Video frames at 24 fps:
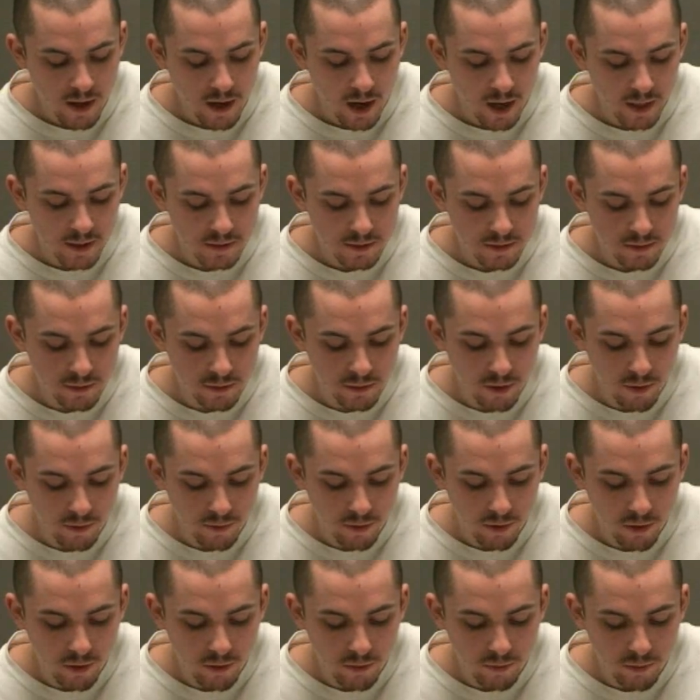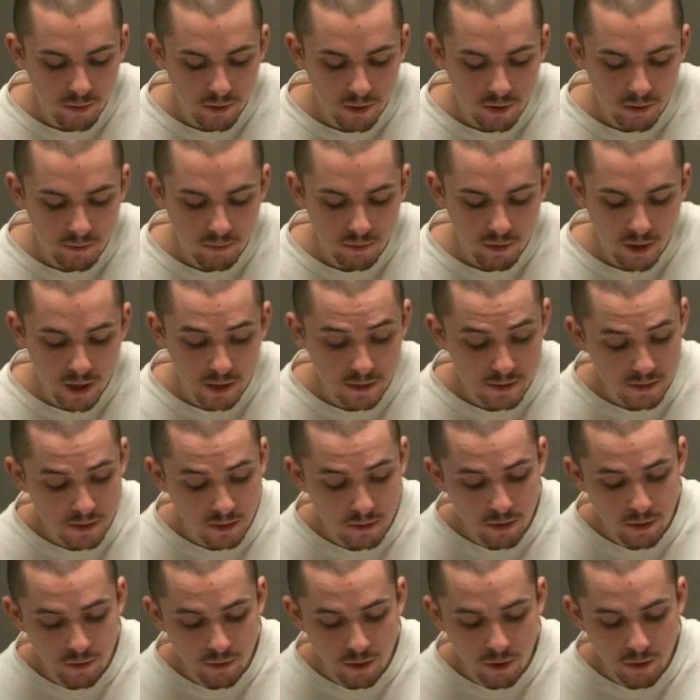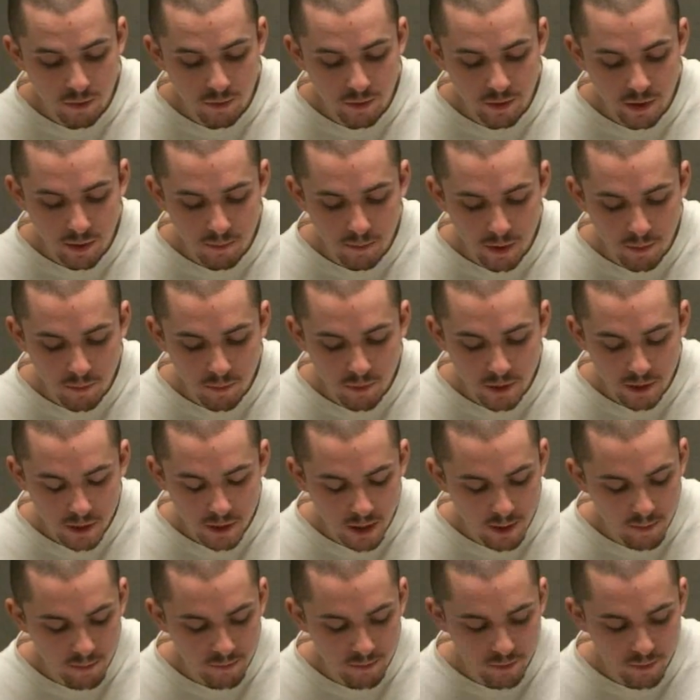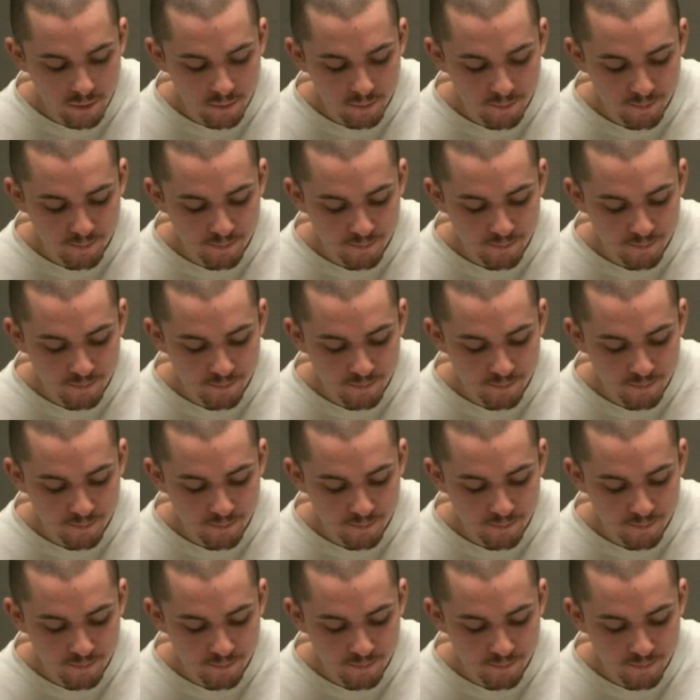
I still don't know where that memory came from.